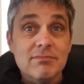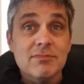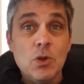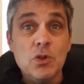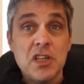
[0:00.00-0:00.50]

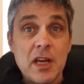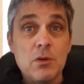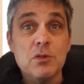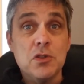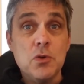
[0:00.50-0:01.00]
Your
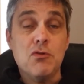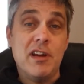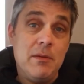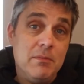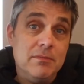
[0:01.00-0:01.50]
channels
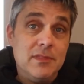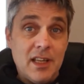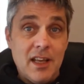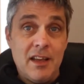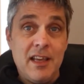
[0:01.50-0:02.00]
jewellery.
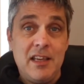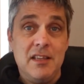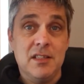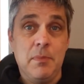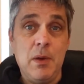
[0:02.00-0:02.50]
Okay,
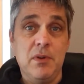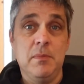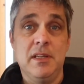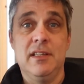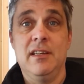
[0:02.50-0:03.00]
so bear with
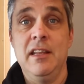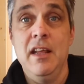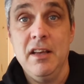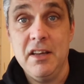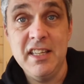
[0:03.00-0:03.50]
me a second. I'm
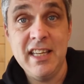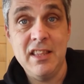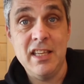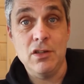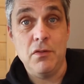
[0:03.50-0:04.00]
going to take
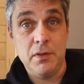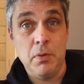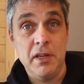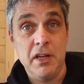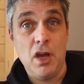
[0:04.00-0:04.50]
this off. It's
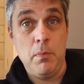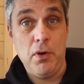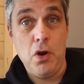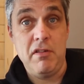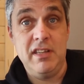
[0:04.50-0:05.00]
probably going to go
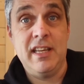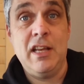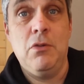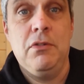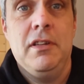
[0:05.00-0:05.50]
blurry, so hang on.